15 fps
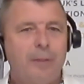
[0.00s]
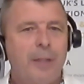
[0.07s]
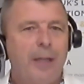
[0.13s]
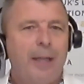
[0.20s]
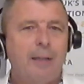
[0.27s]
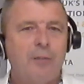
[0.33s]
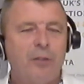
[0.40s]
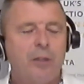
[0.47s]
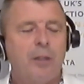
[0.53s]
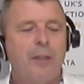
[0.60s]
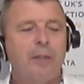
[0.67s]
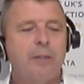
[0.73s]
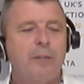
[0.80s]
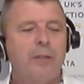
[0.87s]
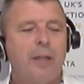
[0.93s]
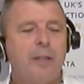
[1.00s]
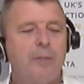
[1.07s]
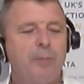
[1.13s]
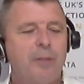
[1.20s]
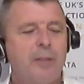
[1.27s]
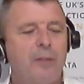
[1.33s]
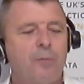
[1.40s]
tea outside to say
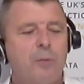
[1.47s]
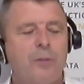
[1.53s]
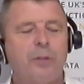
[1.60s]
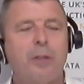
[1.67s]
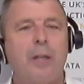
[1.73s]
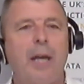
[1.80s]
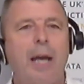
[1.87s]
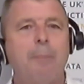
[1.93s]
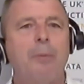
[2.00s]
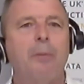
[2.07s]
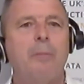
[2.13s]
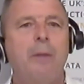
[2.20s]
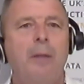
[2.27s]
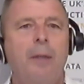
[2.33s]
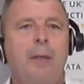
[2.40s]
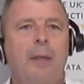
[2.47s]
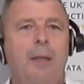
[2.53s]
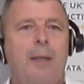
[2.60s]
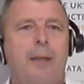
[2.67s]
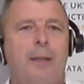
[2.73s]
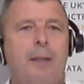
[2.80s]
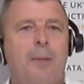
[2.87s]
to myself, what's going to happen?
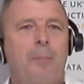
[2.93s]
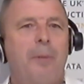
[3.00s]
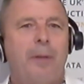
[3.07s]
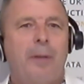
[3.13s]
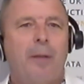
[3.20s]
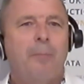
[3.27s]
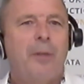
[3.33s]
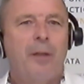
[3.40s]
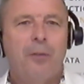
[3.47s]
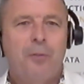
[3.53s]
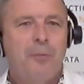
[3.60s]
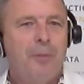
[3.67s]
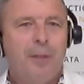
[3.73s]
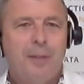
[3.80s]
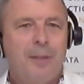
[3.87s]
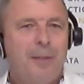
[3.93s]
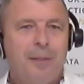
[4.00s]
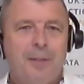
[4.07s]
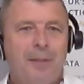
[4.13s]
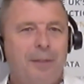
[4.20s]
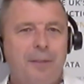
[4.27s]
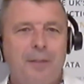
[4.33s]
But I'm
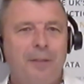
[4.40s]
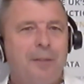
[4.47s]
no